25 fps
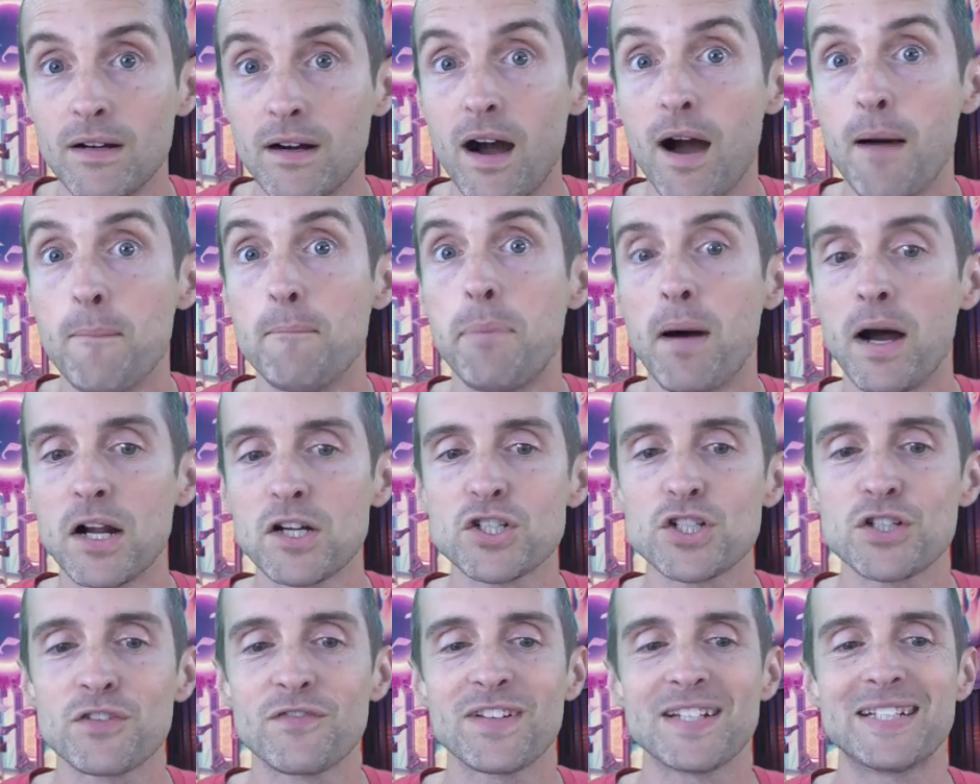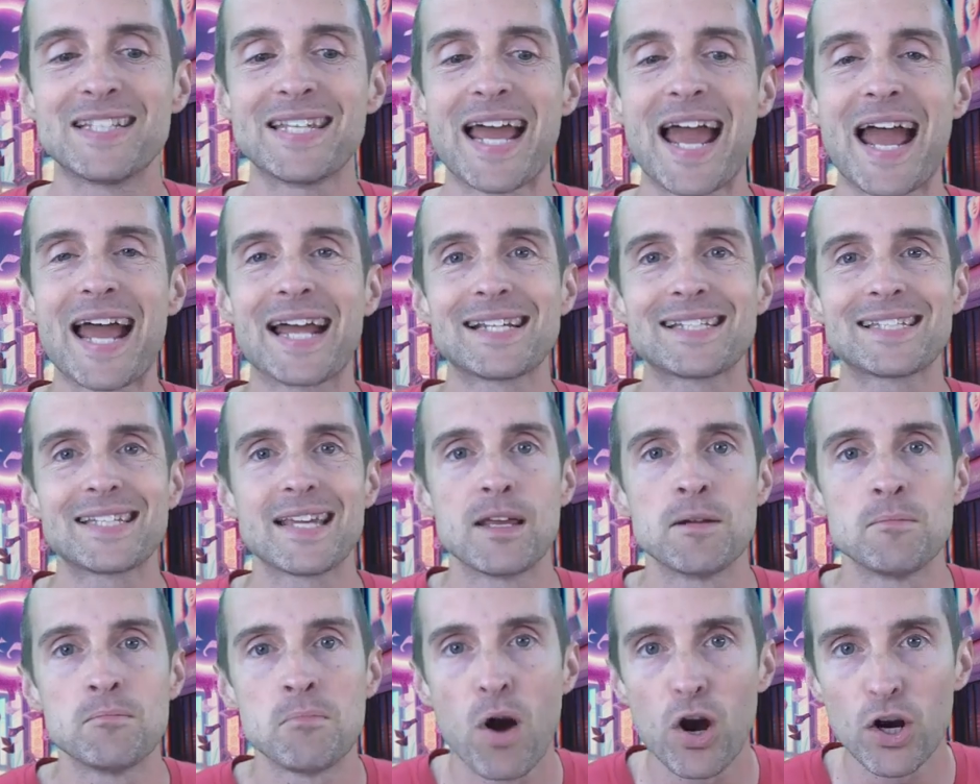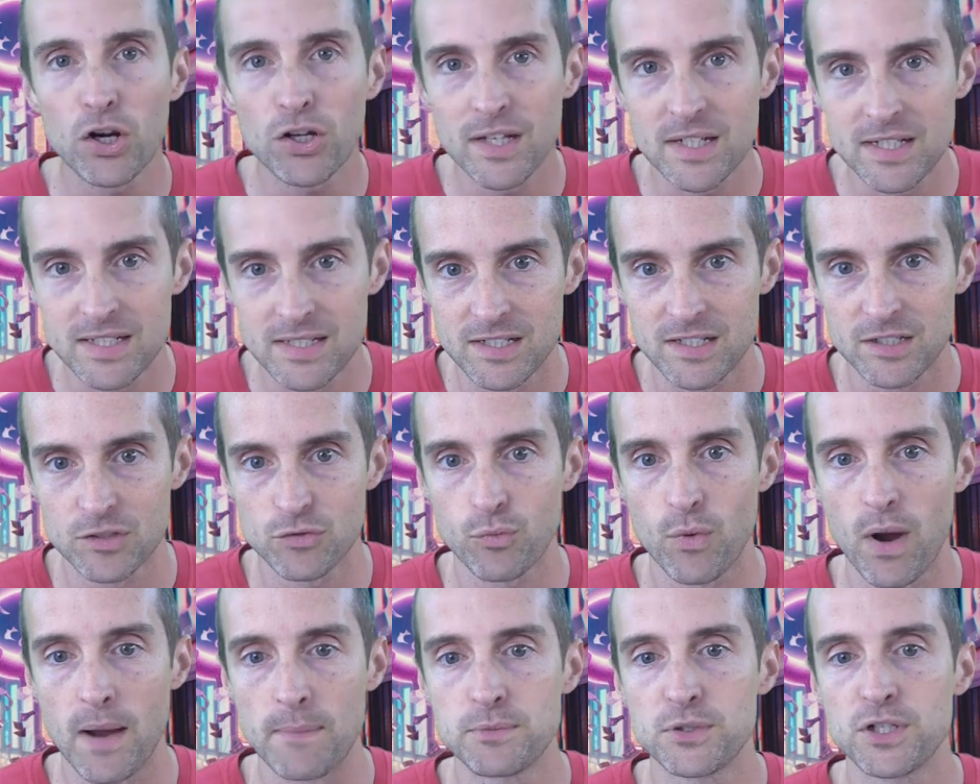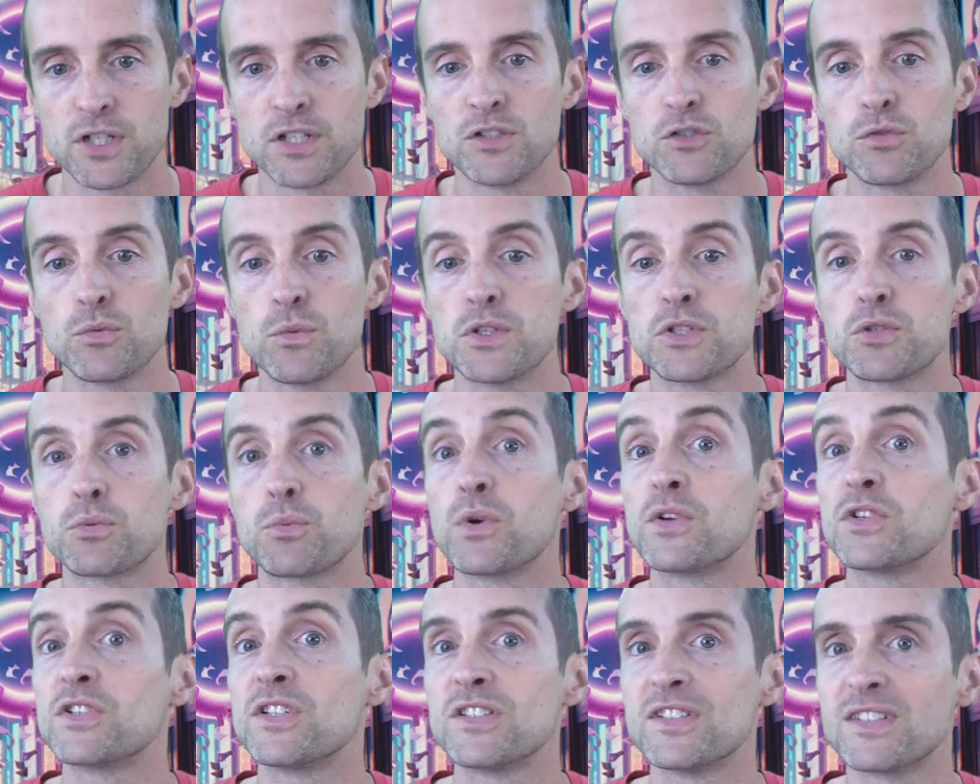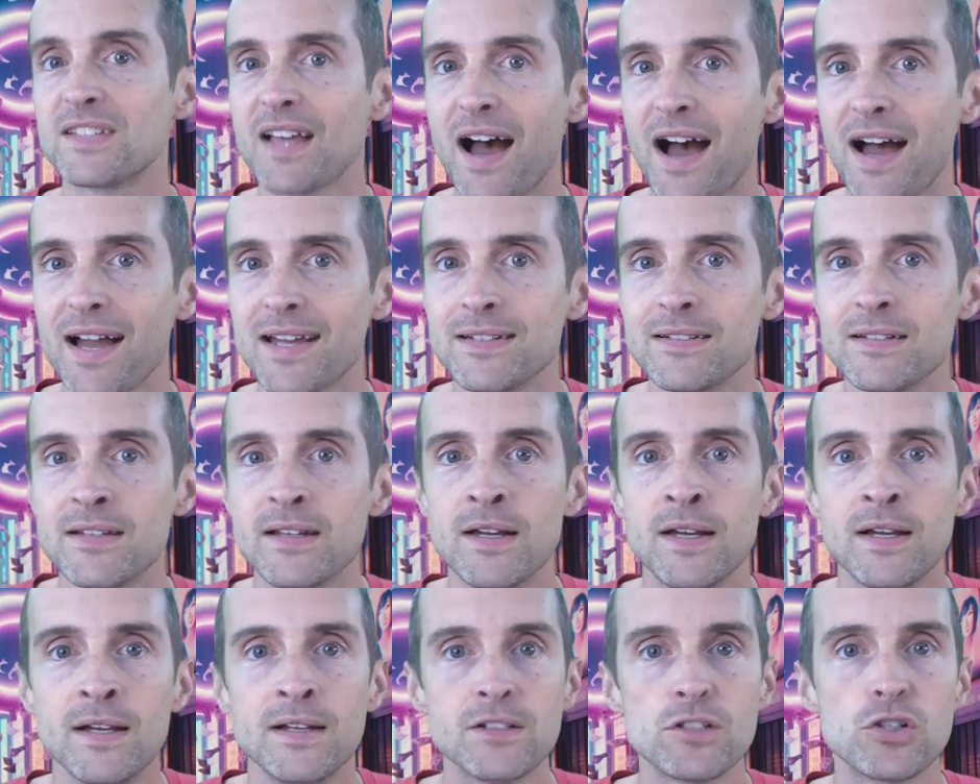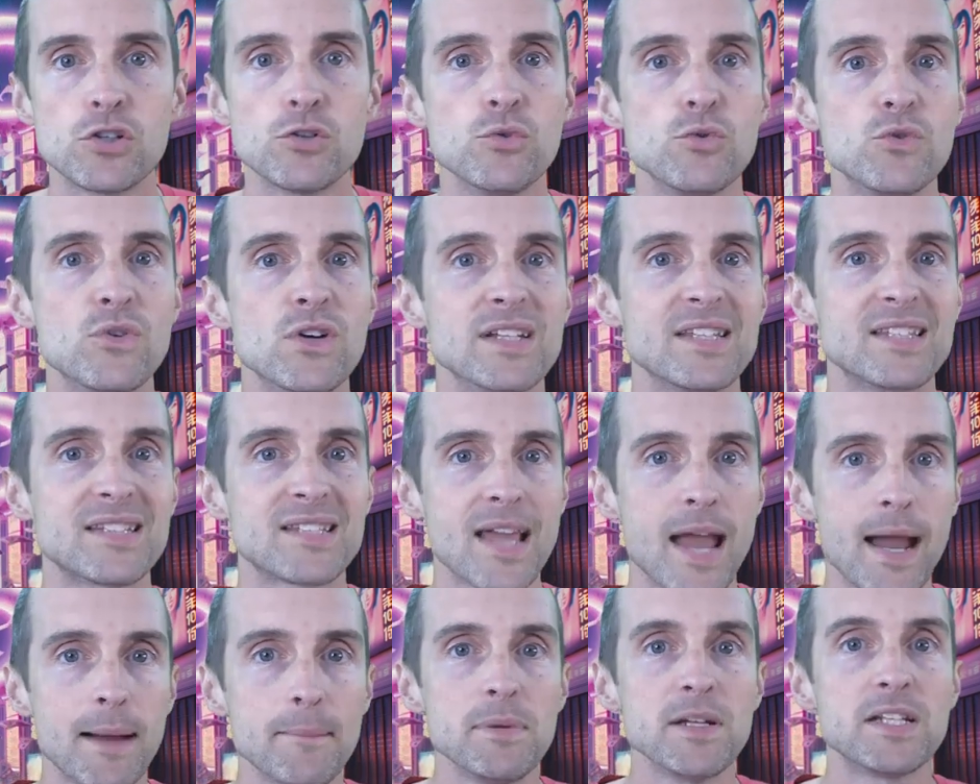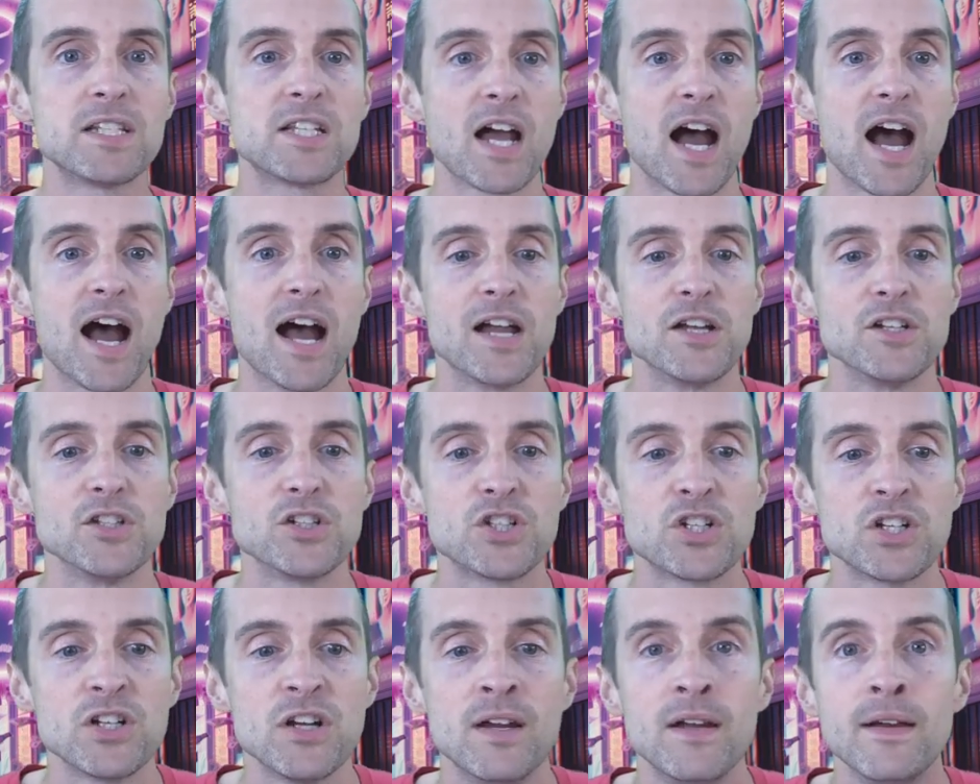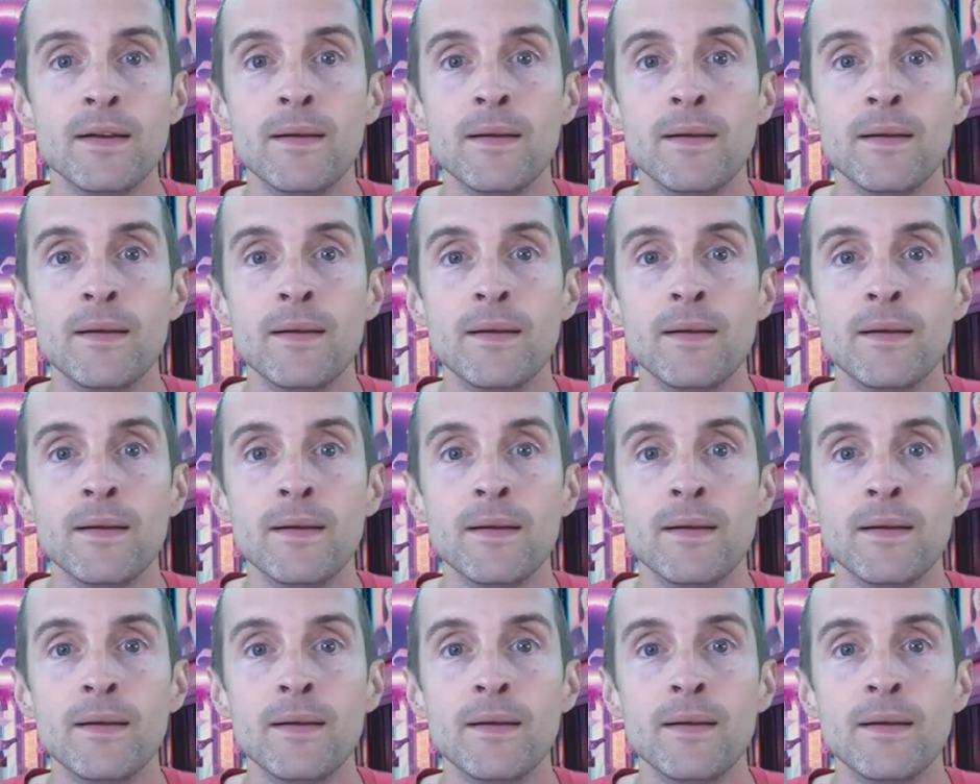a bunch of attacks and market disruptions which were designed to sabotage